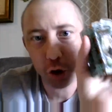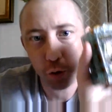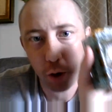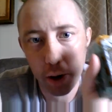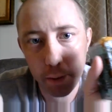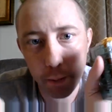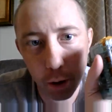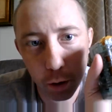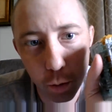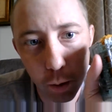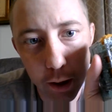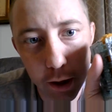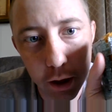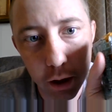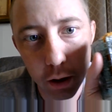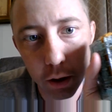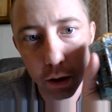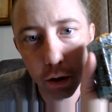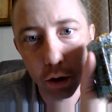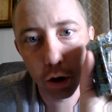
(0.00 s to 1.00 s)
ride book
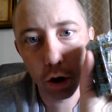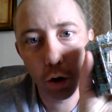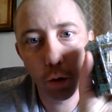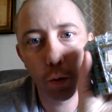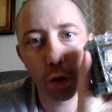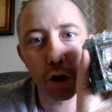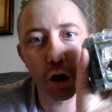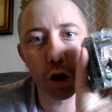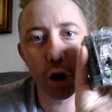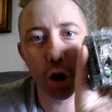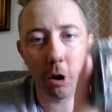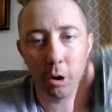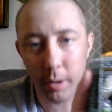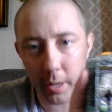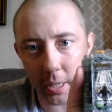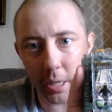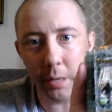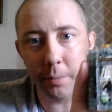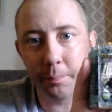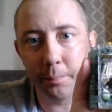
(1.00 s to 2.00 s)
when
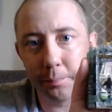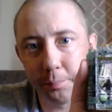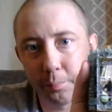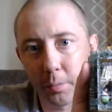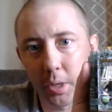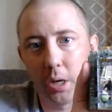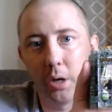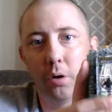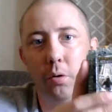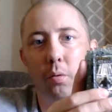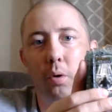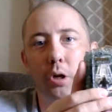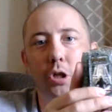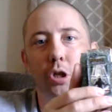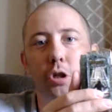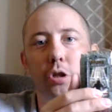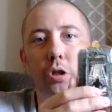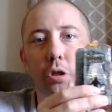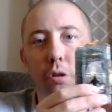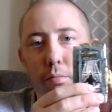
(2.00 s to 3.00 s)
Yuri, which
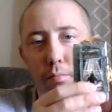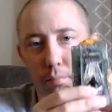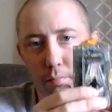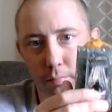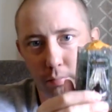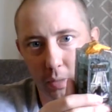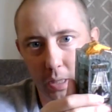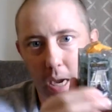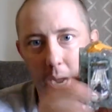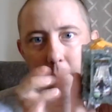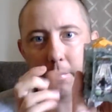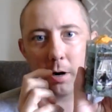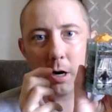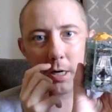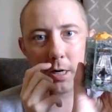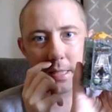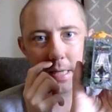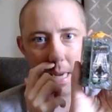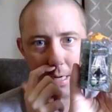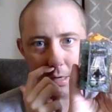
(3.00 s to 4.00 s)
is Kamen Rider
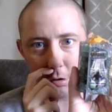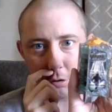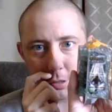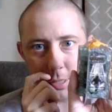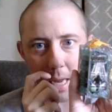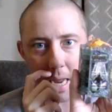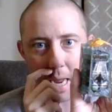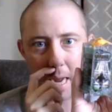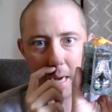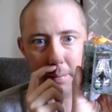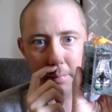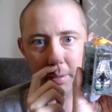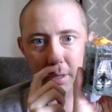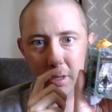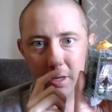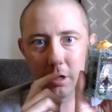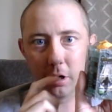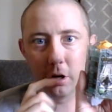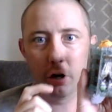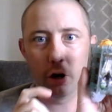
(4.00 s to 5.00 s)
Seikou's name,
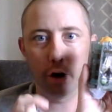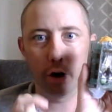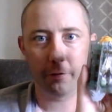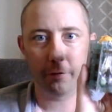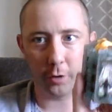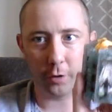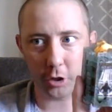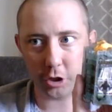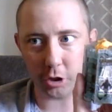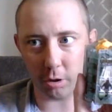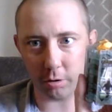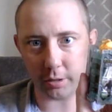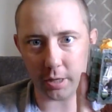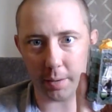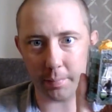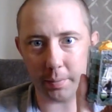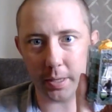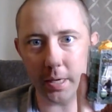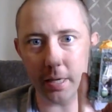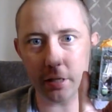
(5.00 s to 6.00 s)
first shows up.
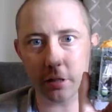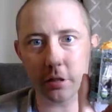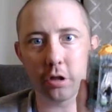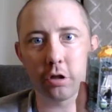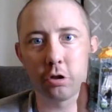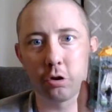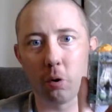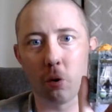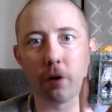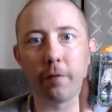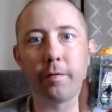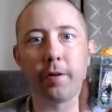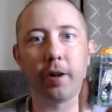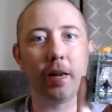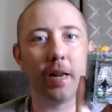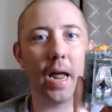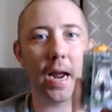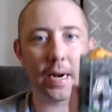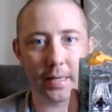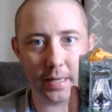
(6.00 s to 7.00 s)
He is the sort of
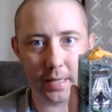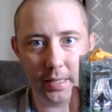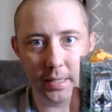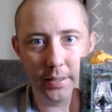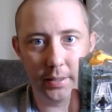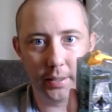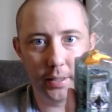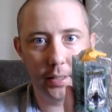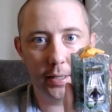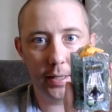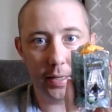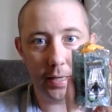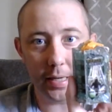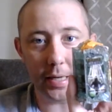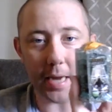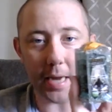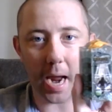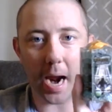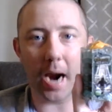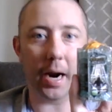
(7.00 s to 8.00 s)
light.
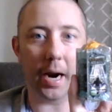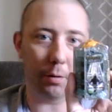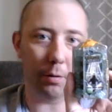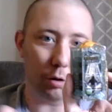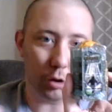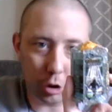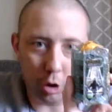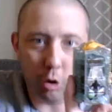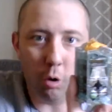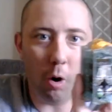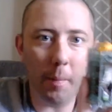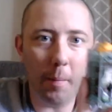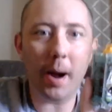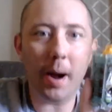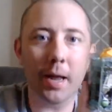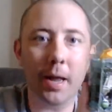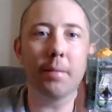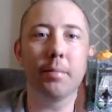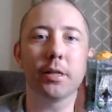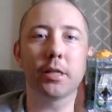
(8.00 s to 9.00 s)
What's cool about
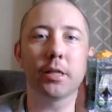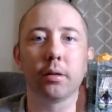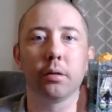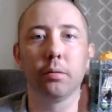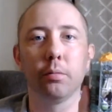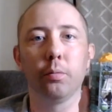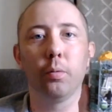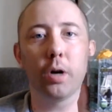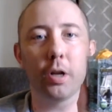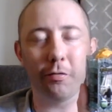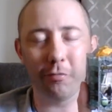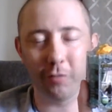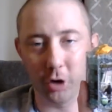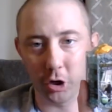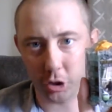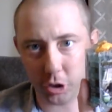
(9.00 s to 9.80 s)
him is when he first